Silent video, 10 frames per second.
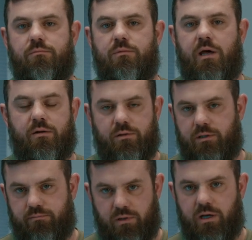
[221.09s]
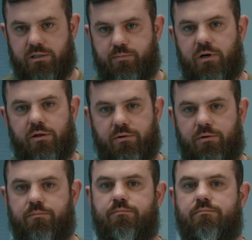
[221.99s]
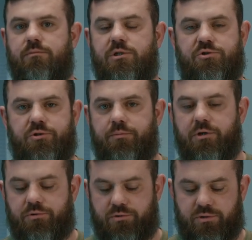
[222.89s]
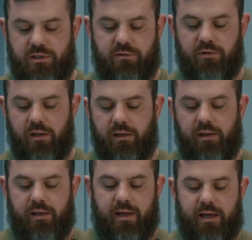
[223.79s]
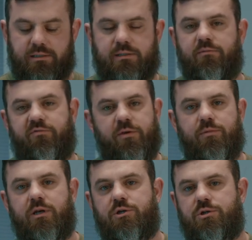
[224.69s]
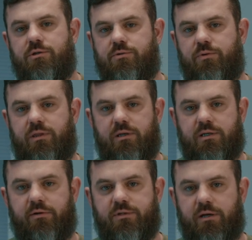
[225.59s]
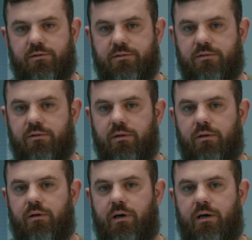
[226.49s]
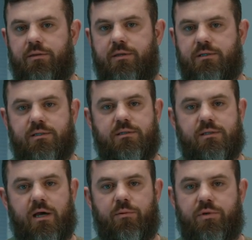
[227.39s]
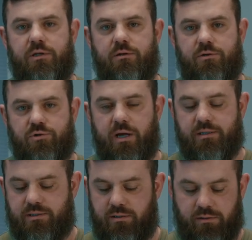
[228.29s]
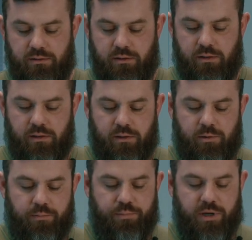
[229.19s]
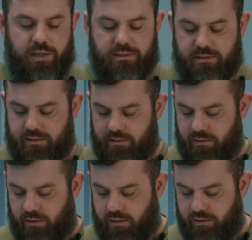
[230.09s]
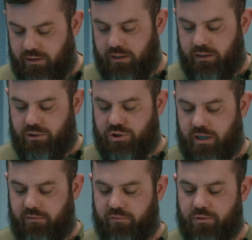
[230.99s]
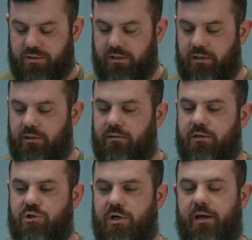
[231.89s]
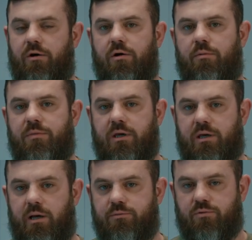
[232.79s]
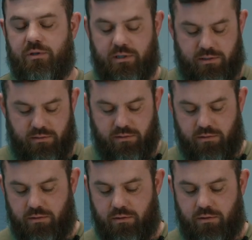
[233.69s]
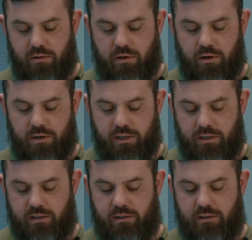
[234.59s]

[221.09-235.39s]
not only us but other distributors received had some fitment issues with the dovetails. Uh, this has now been addressed, but on the J14, the J arm that comes with it already